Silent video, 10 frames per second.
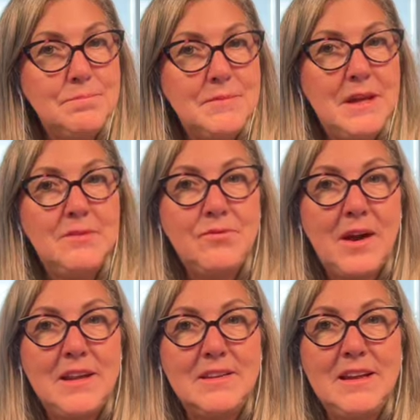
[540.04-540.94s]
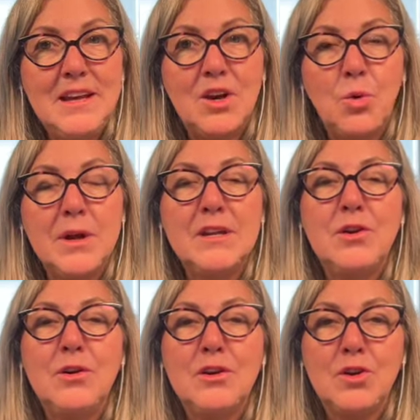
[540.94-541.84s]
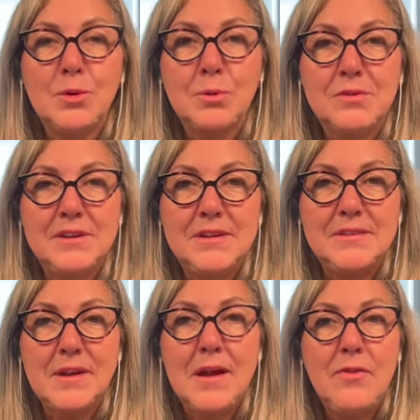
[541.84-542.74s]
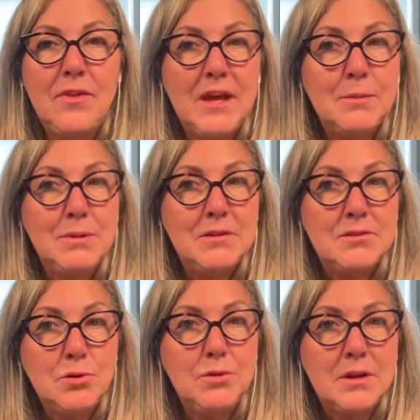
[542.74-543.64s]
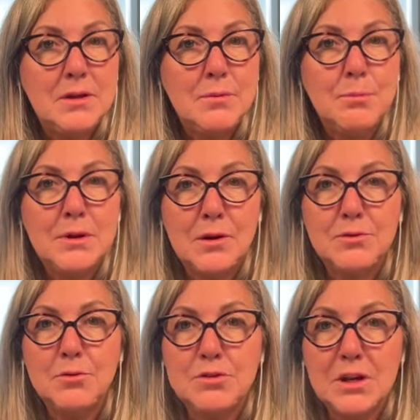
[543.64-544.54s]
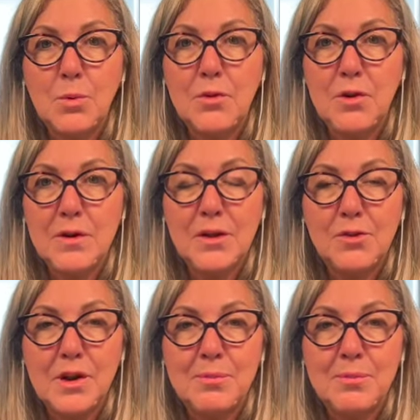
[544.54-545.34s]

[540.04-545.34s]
And finally, a quick note on herbal teas. They can be soothing, but also check with your healthcare